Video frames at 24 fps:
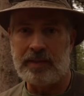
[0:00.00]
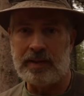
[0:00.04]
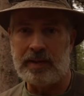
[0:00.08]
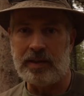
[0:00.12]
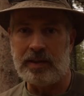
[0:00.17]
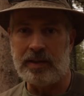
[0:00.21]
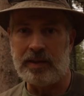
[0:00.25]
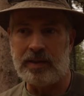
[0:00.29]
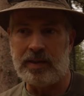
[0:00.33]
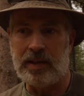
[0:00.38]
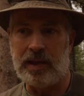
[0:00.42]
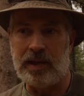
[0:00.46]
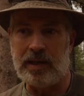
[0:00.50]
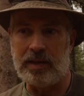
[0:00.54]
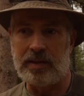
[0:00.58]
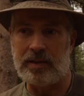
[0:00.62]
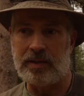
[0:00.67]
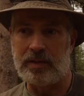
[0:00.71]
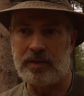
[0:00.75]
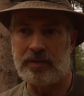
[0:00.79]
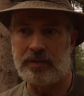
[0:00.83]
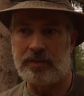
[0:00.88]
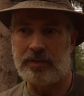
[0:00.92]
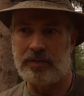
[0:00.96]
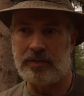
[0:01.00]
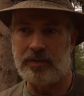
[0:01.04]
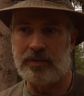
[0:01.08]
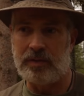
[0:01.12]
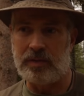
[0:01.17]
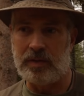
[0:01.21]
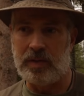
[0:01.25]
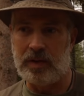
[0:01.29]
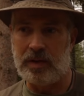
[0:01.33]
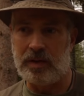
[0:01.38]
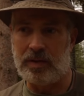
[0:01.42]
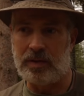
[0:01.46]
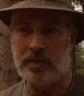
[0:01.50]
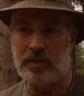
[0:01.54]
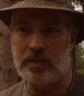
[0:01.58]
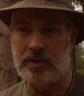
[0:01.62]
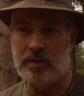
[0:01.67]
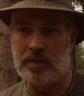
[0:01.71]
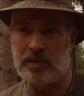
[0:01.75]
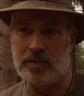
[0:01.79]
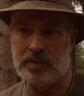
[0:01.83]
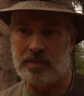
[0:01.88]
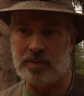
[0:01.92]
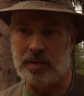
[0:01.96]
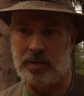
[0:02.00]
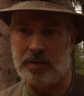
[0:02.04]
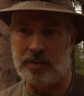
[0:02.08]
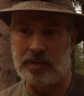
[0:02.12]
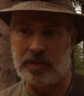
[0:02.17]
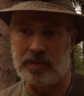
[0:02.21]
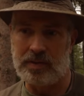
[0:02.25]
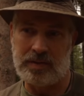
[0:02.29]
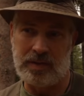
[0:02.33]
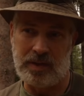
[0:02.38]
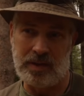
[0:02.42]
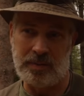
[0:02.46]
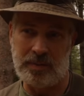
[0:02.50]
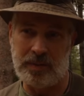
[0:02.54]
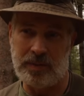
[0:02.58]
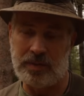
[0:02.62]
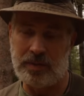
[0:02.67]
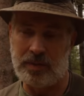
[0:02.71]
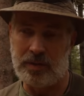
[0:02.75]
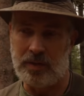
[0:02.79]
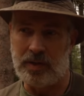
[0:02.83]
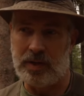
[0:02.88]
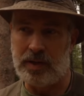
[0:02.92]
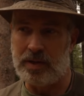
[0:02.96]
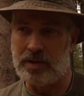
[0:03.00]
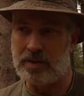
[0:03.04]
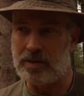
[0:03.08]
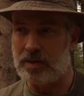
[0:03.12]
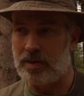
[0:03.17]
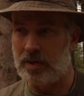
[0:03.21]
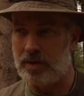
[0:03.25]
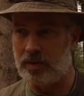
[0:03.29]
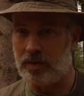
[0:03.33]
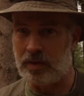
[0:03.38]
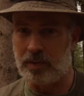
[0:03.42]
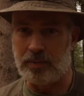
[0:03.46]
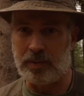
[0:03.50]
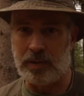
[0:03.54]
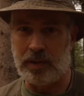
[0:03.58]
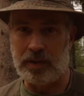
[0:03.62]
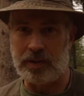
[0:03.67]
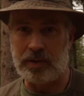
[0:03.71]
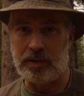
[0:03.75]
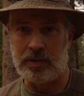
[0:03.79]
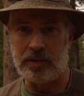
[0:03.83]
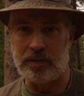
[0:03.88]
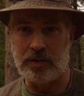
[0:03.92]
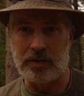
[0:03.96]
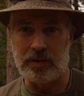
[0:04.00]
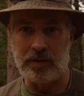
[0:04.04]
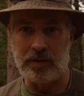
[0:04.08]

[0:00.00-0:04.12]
Get that done. That's probably going to take me 2 days, and then I'll get back on the